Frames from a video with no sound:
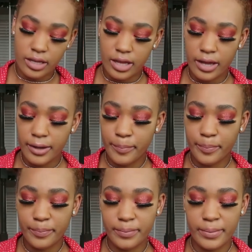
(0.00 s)
Okay.
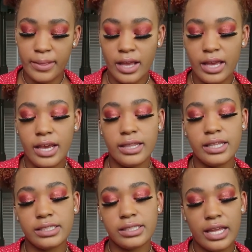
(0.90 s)
In
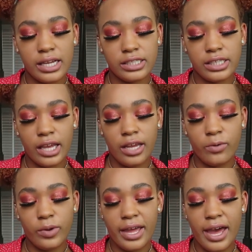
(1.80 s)
this next shade,
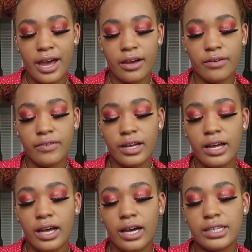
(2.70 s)
we have
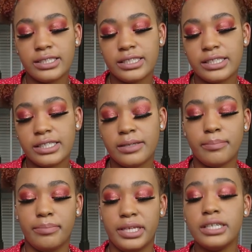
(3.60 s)

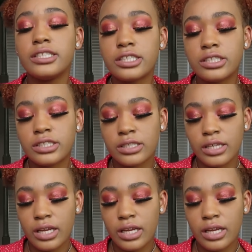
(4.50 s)
Huntington Beach.